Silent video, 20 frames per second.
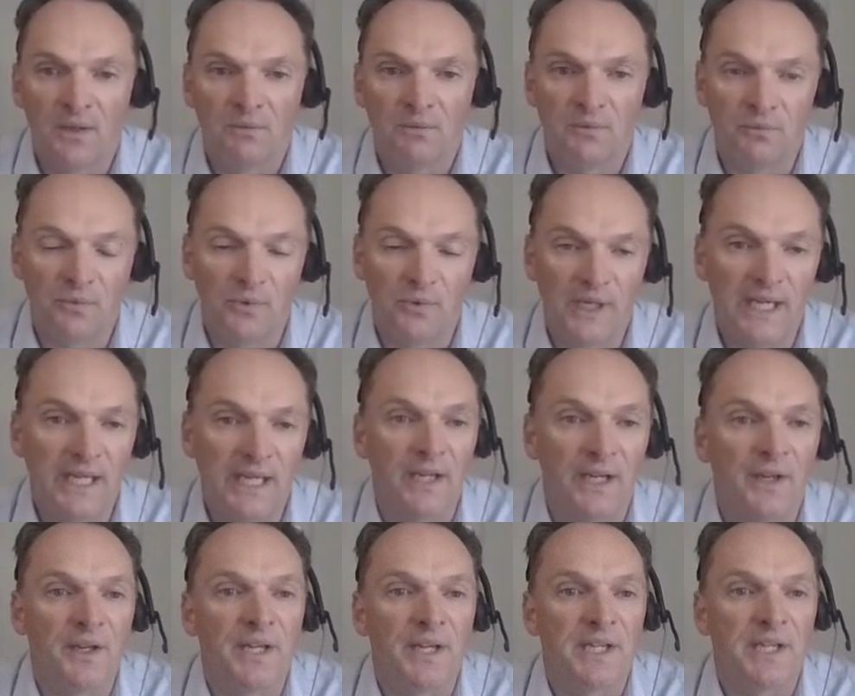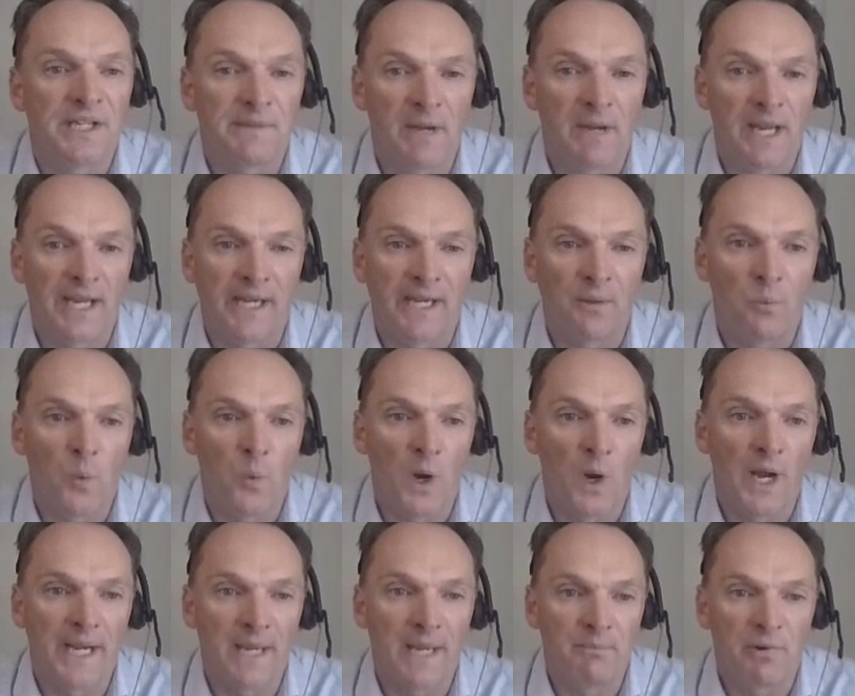were really good at explaining
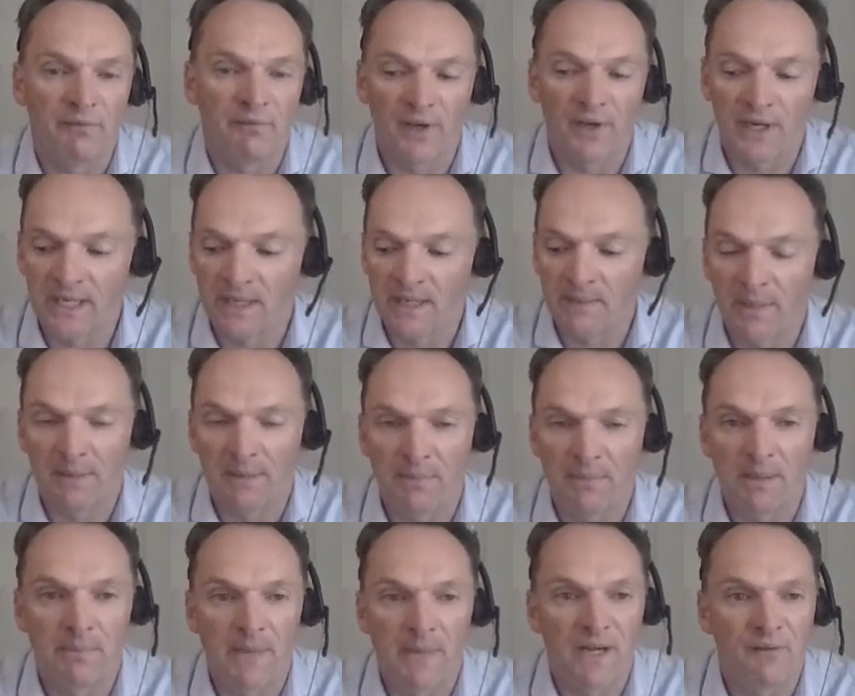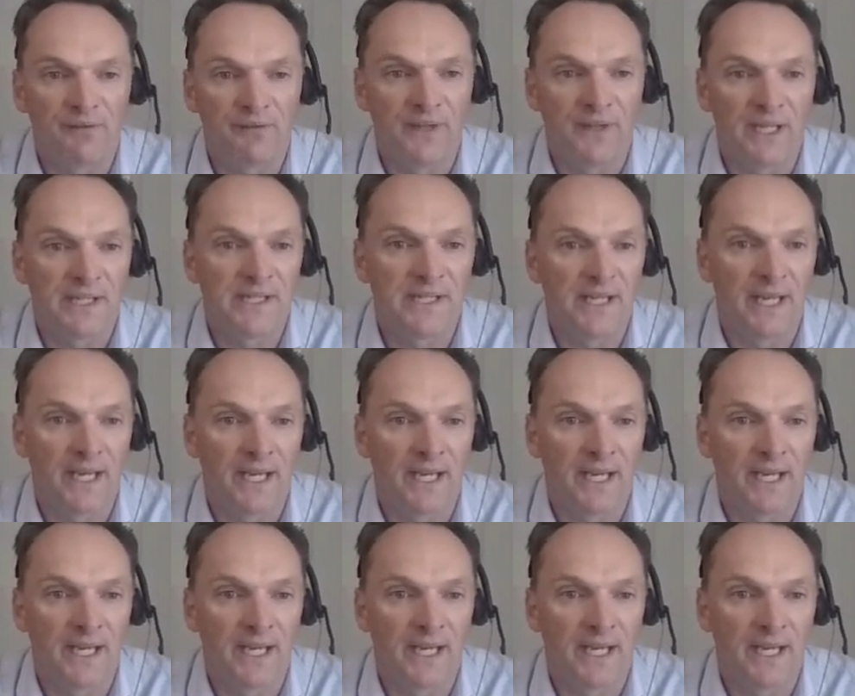why they provided a public benefit